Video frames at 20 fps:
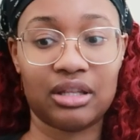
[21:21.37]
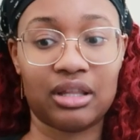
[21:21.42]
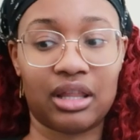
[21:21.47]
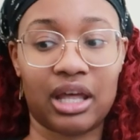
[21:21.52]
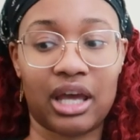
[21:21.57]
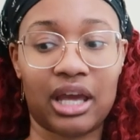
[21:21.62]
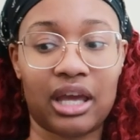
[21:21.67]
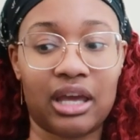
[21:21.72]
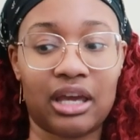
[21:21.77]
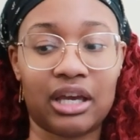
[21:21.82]

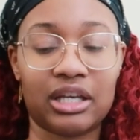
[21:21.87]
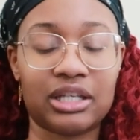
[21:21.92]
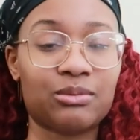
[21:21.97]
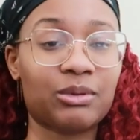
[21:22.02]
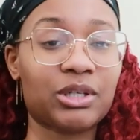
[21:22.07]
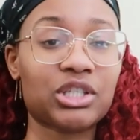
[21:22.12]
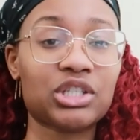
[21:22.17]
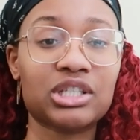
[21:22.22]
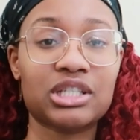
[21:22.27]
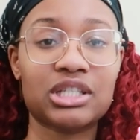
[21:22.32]
Like,
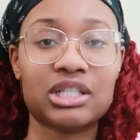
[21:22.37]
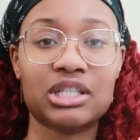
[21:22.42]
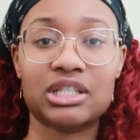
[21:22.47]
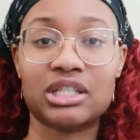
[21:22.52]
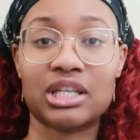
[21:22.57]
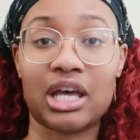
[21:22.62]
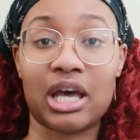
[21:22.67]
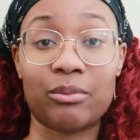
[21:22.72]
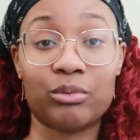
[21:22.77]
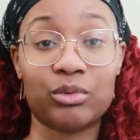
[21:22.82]
especially
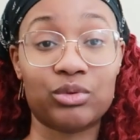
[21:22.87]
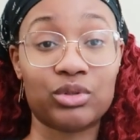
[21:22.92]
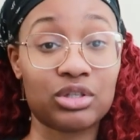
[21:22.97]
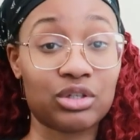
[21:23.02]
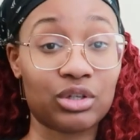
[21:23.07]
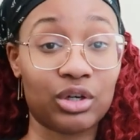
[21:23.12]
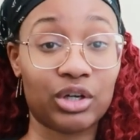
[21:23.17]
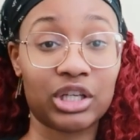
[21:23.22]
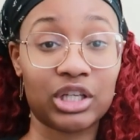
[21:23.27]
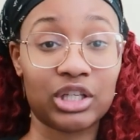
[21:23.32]
since I'm
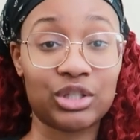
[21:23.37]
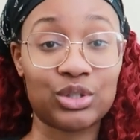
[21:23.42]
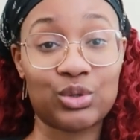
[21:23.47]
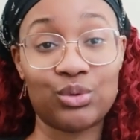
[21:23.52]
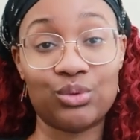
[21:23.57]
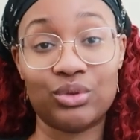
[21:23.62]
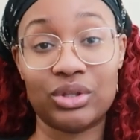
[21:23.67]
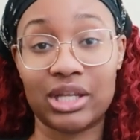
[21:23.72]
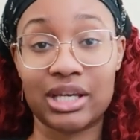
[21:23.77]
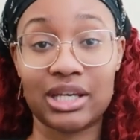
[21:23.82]
starting
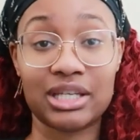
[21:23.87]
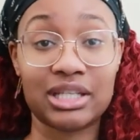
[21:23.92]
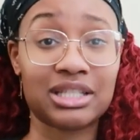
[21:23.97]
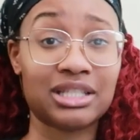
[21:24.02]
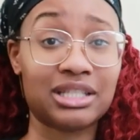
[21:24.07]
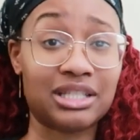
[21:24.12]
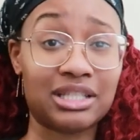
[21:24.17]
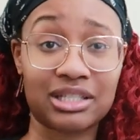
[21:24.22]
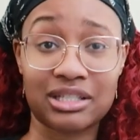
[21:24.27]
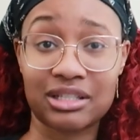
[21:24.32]
to knit
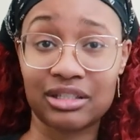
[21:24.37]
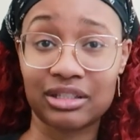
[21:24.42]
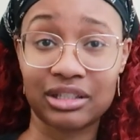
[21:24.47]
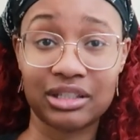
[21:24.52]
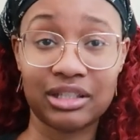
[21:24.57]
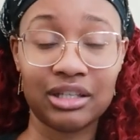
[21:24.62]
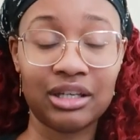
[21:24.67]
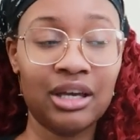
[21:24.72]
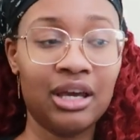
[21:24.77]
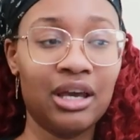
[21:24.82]

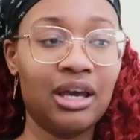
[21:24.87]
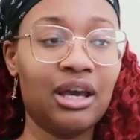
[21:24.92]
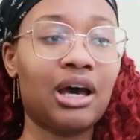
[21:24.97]
seasonally.